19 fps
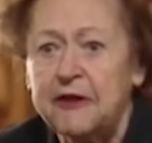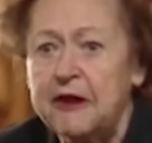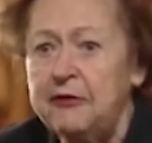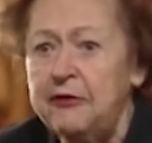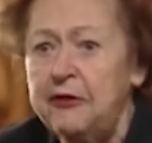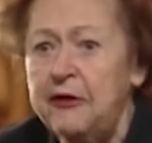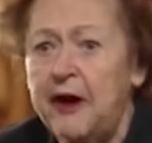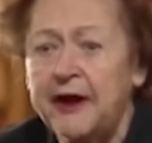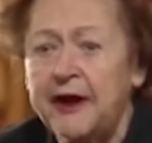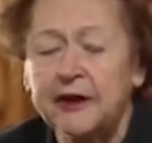if
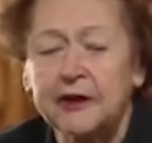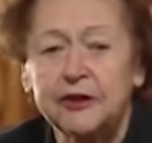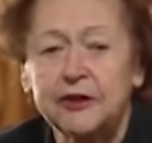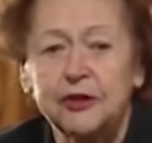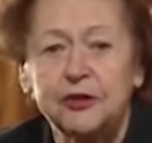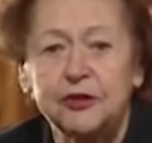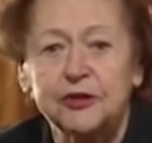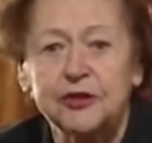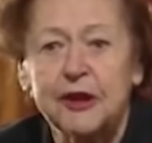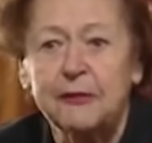ever I
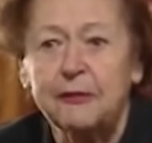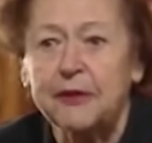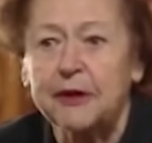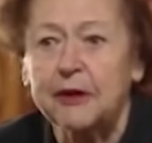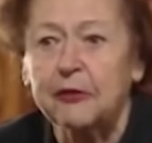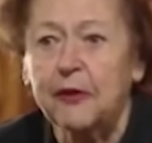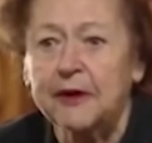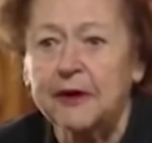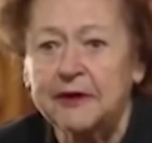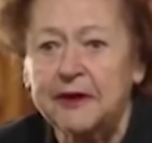can do
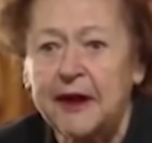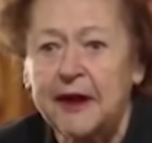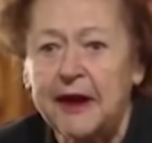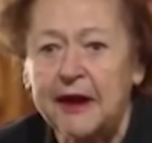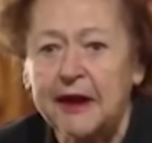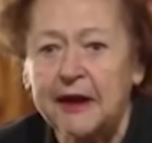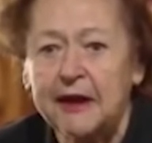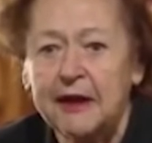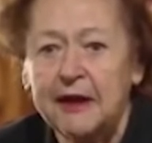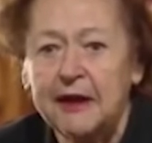something one
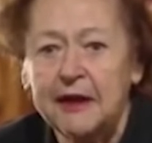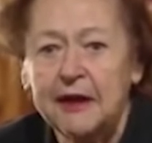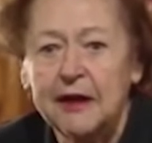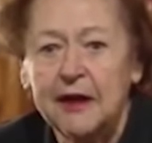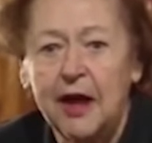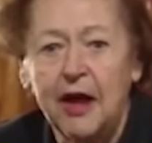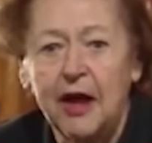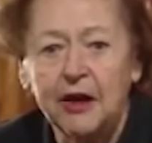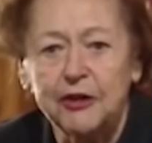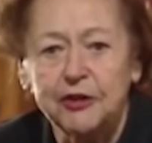day,
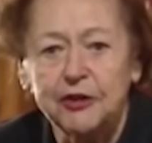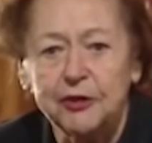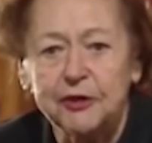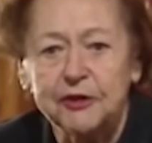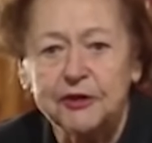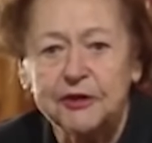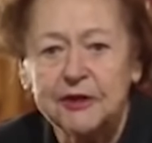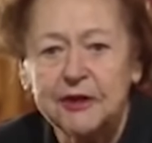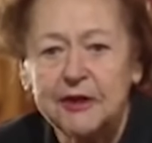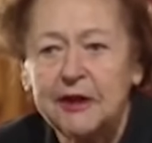I'll
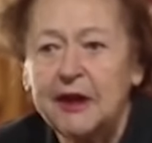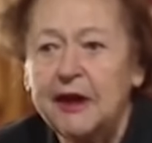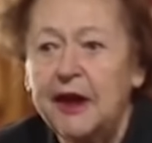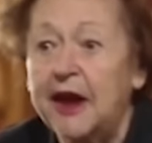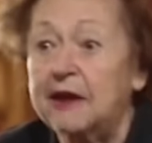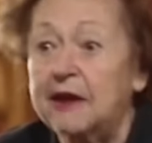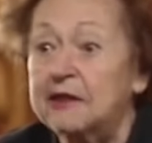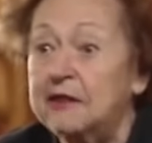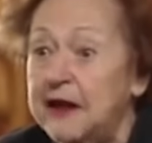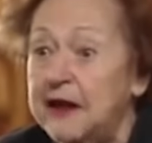do it,
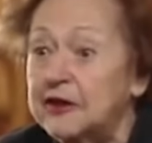and